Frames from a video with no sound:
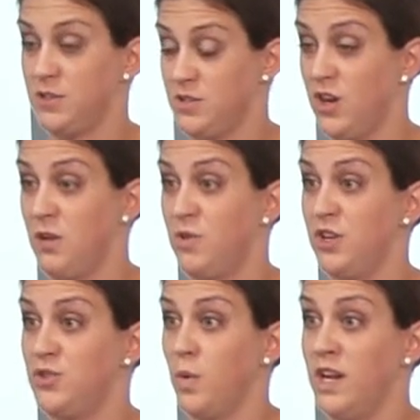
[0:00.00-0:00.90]
So starting when
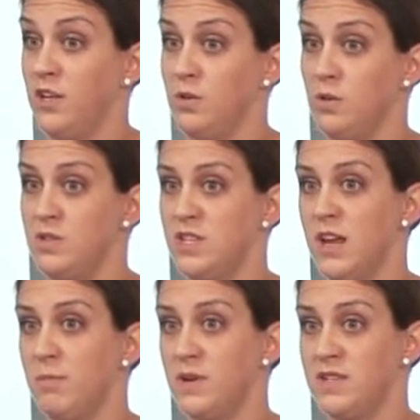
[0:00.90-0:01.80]
you're 20, you lose
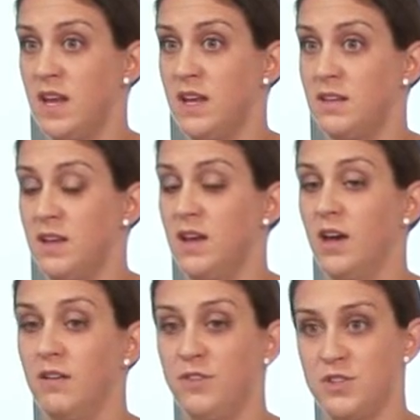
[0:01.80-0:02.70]
10%
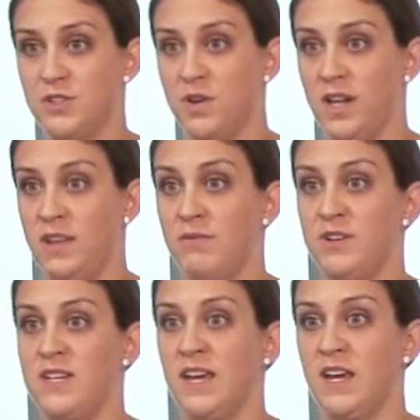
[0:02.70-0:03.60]
of your strength
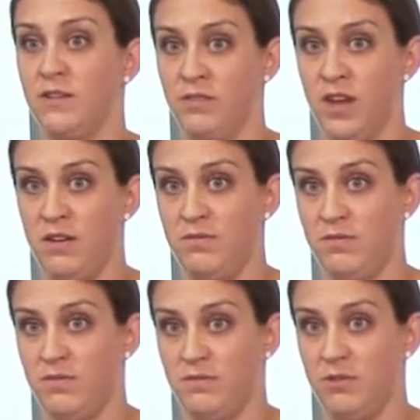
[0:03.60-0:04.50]
every decade of life,
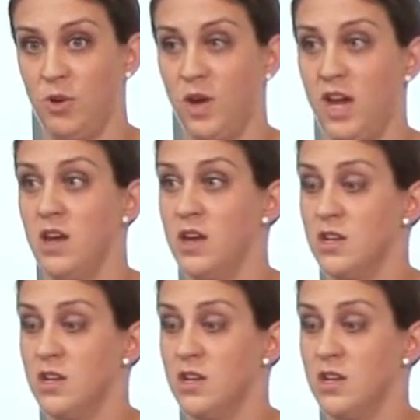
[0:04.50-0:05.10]
okay?